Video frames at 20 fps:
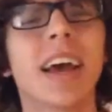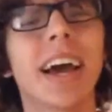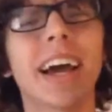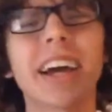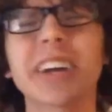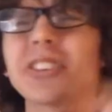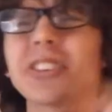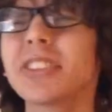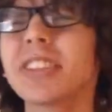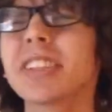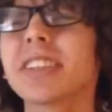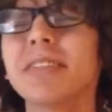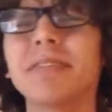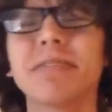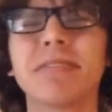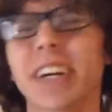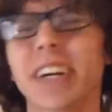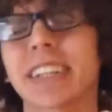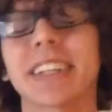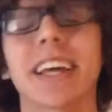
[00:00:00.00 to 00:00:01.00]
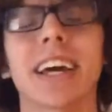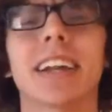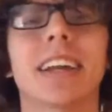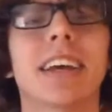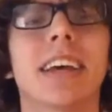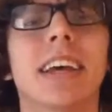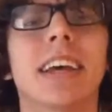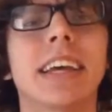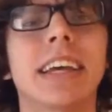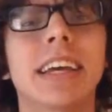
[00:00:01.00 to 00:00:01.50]
Actually, fuck that.
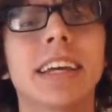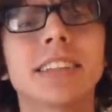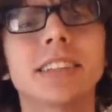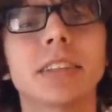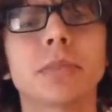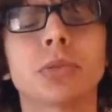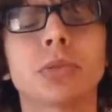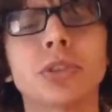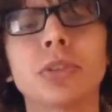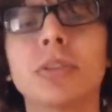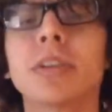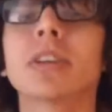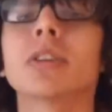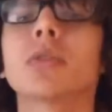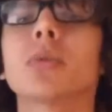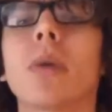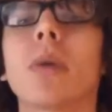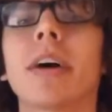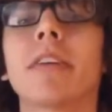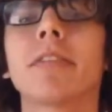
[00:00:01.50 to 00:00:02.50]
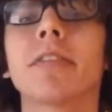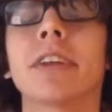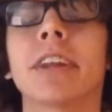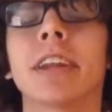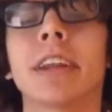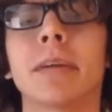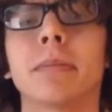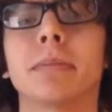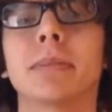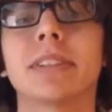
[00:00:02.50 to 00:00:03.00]
He ends up shooting his wife
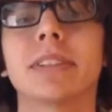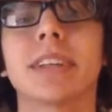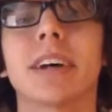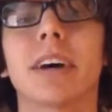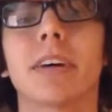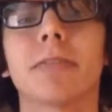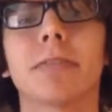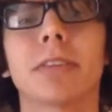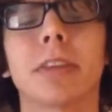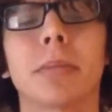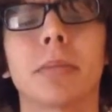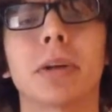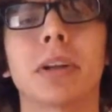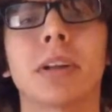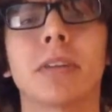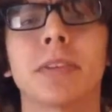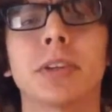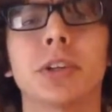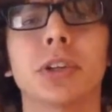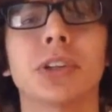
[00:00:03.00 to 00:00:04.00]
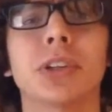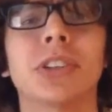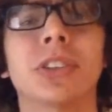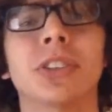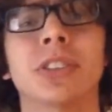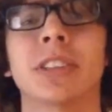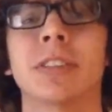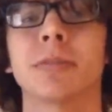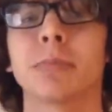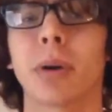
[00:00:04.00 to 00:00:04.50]
and himself in the middle of a New
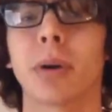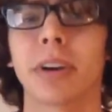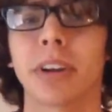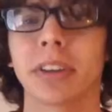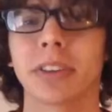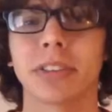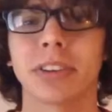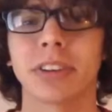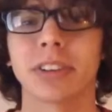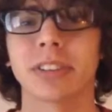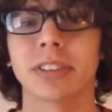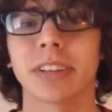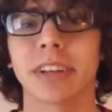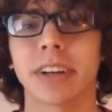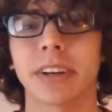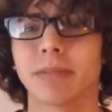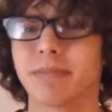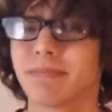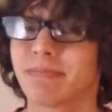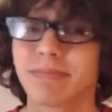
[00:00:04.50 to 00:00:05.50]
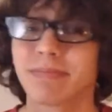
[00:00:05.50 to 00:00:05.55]
Year's Eve party 3 years later.